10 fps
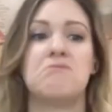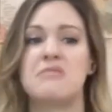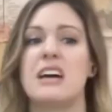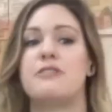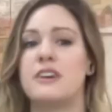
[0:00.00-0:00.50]

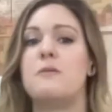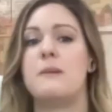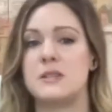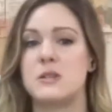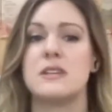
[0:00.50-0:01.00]
that
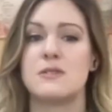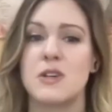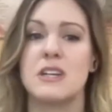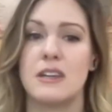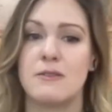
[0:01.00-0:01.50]
fundamentally is
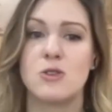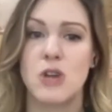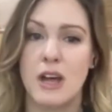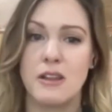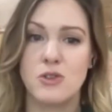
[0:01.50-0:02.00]
going to give you
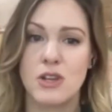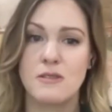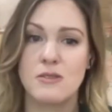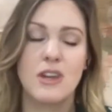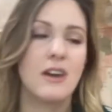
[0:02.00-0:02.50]

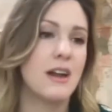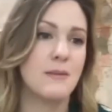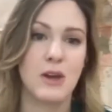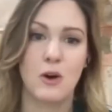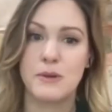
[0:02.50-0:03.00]
challenges so you got to
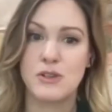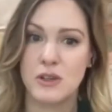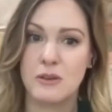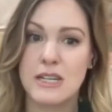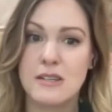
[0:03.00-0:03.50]
be open
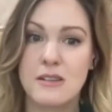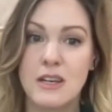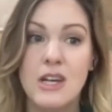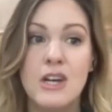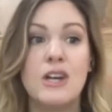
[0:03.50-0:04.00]
to it
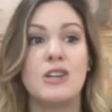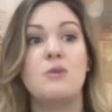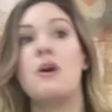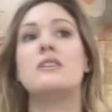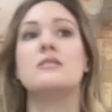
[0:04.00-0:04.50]

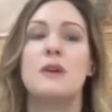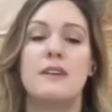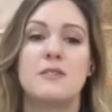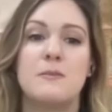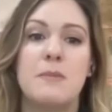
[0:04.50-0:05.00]
you also
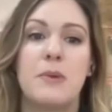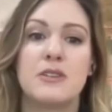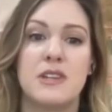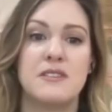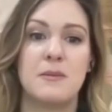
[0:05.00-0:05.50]
have to be
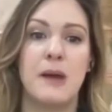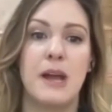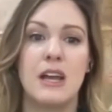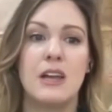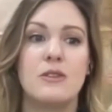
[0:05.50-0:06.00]

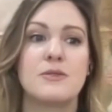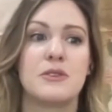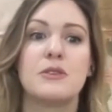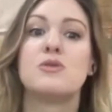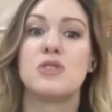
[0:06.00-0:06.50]
participating in the
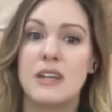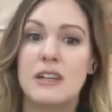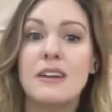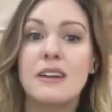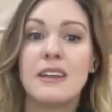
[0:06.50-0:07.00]

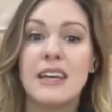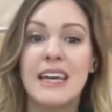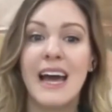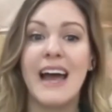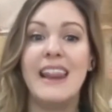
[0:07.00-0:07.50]
solution
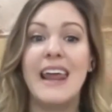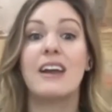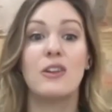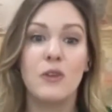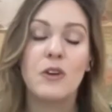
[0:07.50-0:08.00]
and
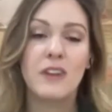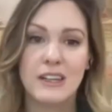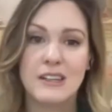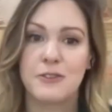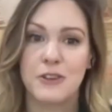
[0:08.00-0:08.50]
that can look
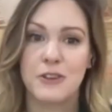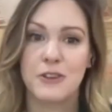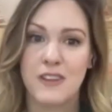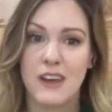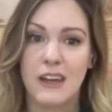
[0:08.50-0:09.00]
like different
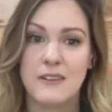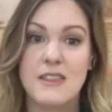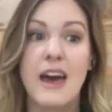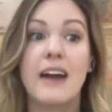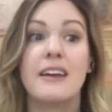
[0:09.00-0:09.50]

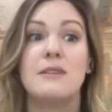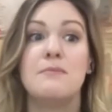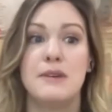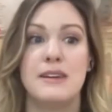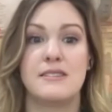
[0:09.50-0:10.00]
things that
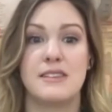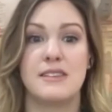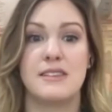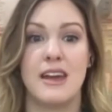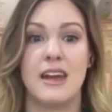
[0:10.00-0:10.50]
can be
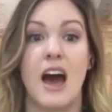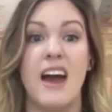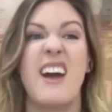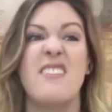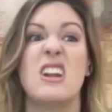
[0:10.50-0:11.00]
saying i
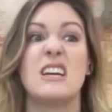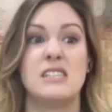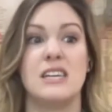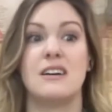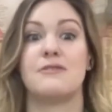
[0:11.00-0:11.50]
have an
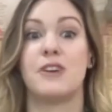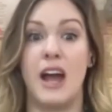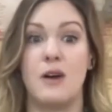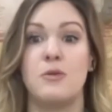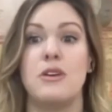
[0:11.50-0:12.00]
idea for
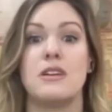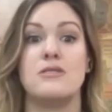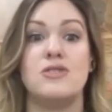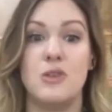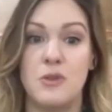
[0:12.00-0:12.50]
how we
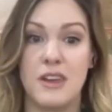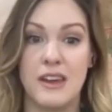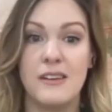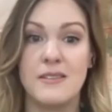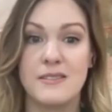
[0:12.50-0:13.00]
can do
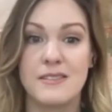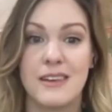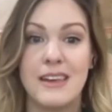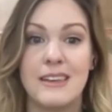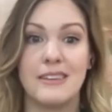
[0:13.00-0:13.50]
this
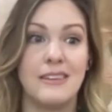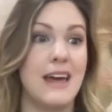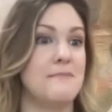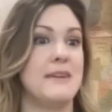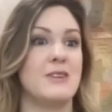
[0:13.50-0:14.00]

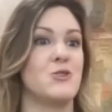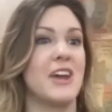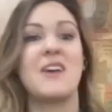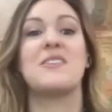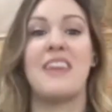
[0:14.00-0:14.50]
let me
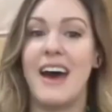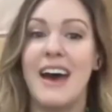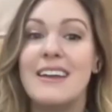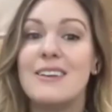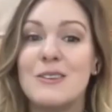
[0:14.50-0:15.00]
share
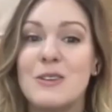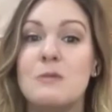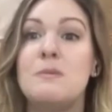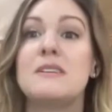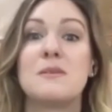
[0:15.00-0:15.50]
that,
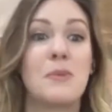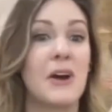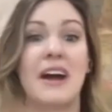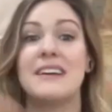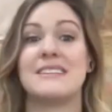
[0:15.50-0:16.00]
you'd be
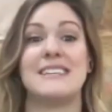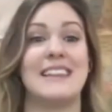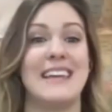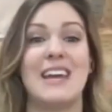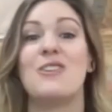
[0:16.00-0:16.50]
surprised
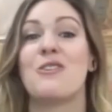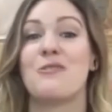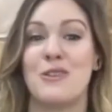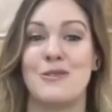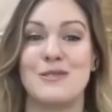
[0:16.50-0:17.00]
in the
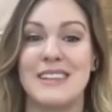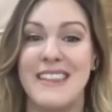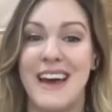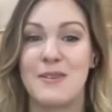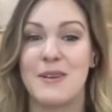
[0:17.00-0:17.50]
interviews in
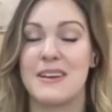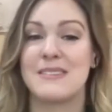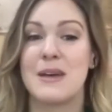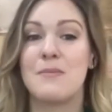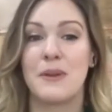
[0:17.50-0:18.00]
that
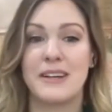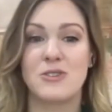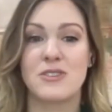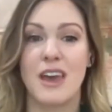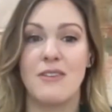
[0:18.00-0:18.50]
example I
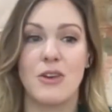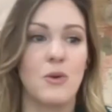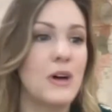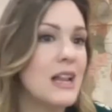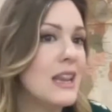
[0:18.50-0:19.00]
just gave
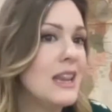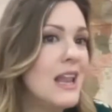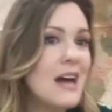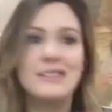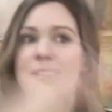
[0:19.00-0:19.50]
you,
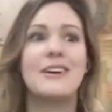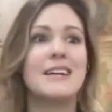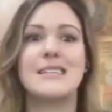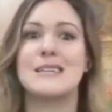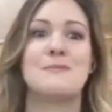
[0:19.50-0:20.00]
lots of
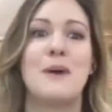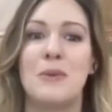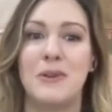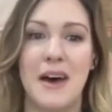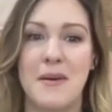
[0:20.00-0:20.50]
ideas
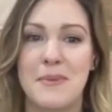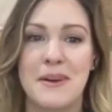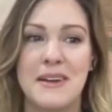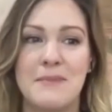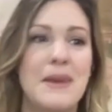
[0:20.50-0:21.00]
bubbled up.
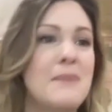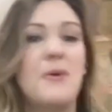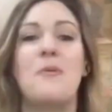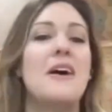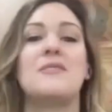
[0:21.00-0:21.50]

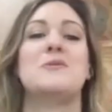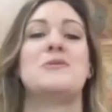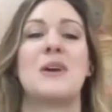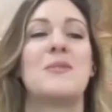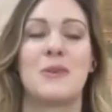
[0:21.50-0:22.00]
People want to
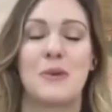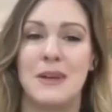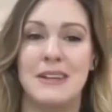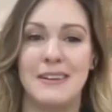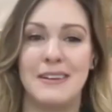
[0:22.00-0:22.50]
share their
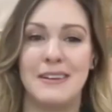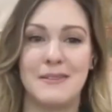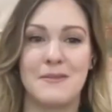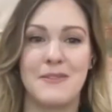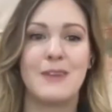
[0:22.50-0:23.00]
opinion,
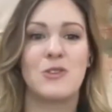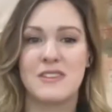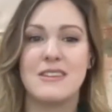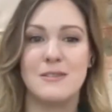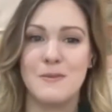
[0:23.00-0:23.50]
they just
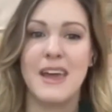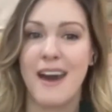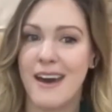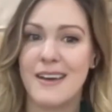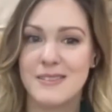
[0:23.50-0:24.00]
need to be
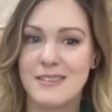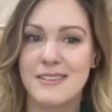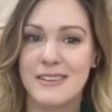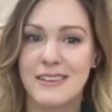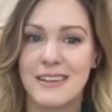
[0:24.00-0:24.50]

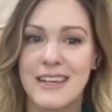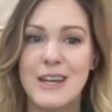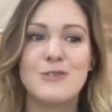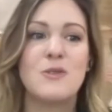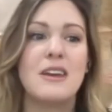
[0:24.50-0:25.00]
asked.
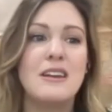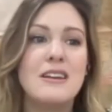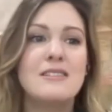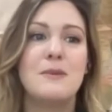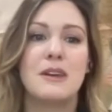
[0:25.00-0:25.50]
So they
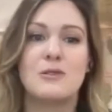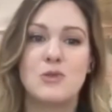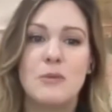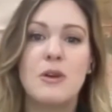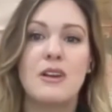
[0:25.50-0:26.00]
need to be
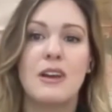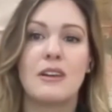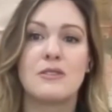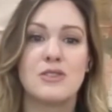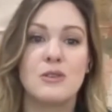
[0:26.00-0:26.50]

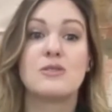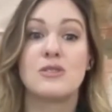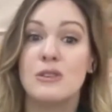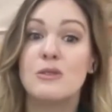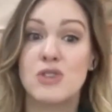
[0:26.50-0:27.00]
contributing to the
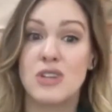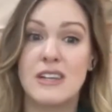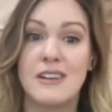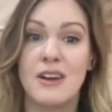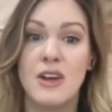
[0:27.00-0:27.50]
solution.